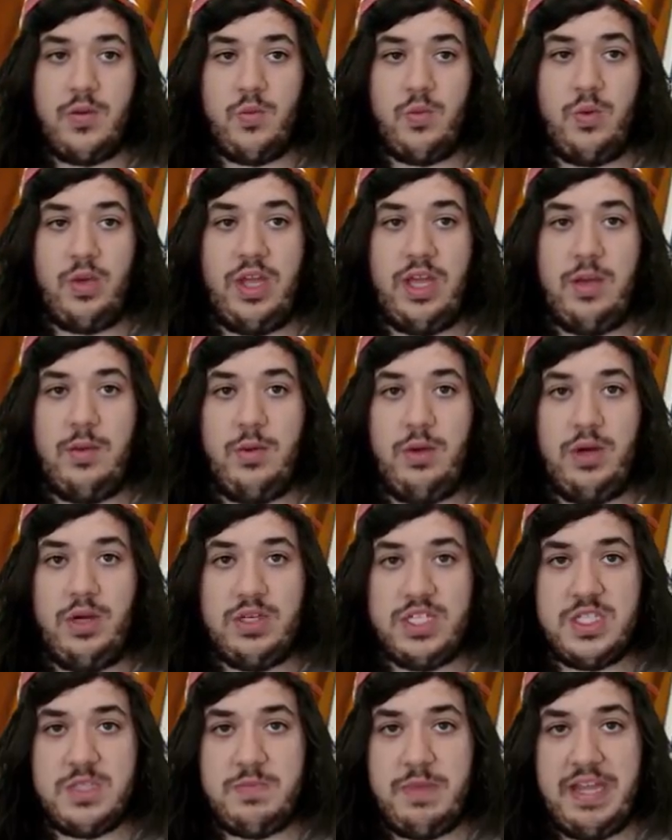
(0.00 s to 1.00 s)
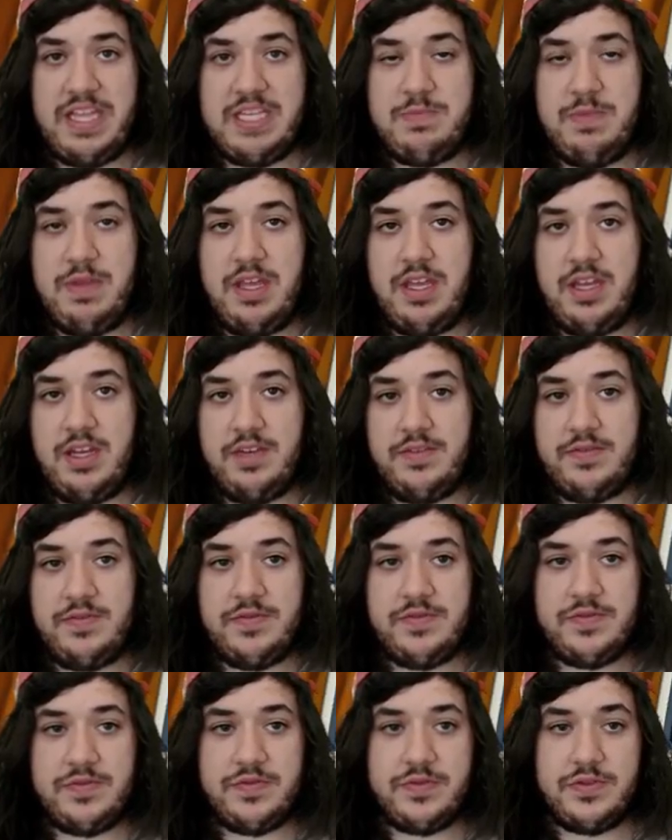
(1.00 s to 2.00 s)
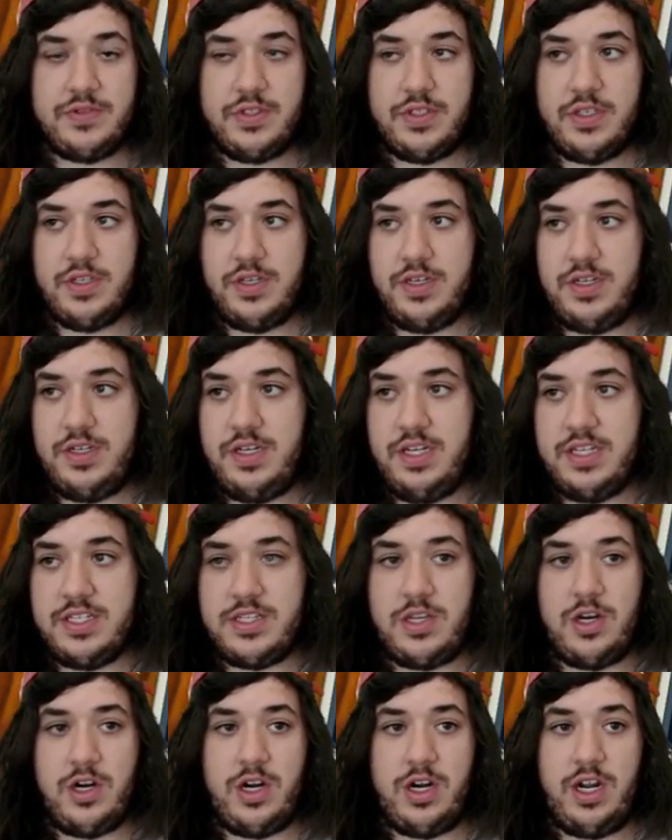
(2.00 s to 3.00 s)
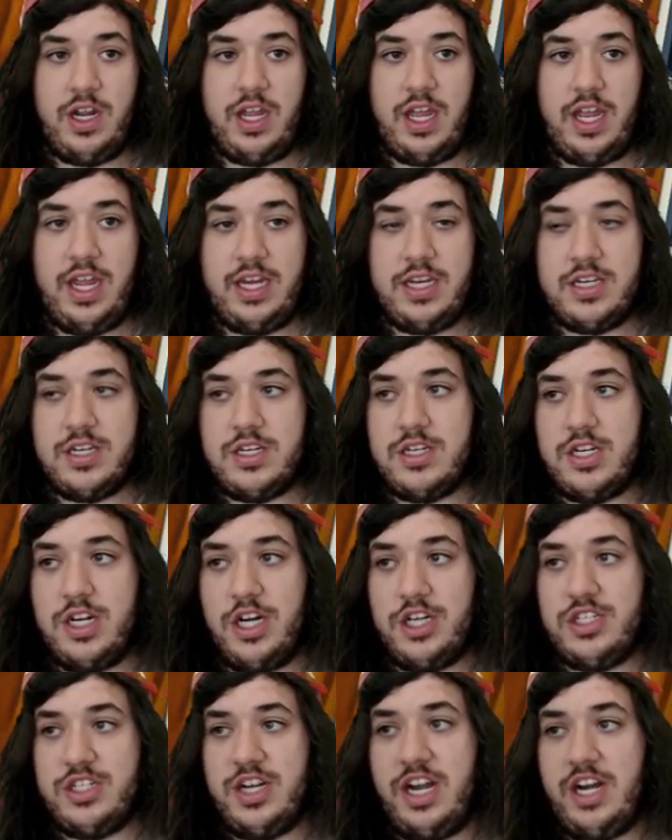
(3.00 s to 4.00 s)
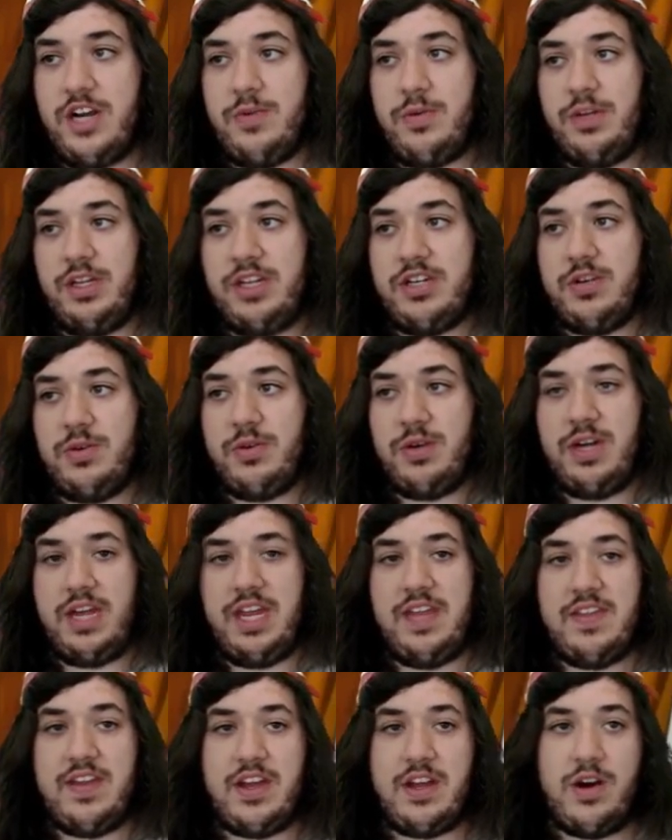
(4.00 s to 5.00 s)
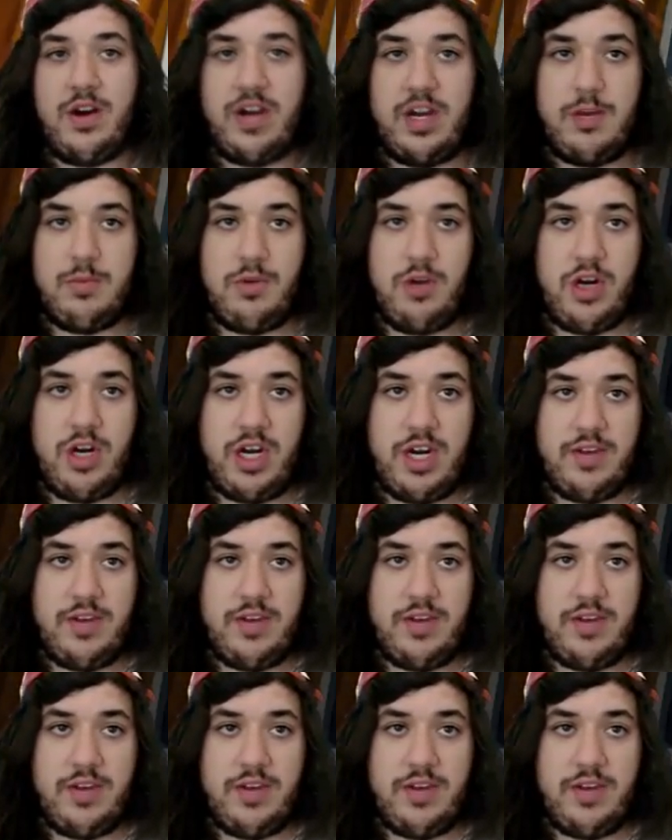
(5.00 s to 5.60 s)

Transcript: We will Vespiquen, discarding a Turtonator. Really don't need that card anymore.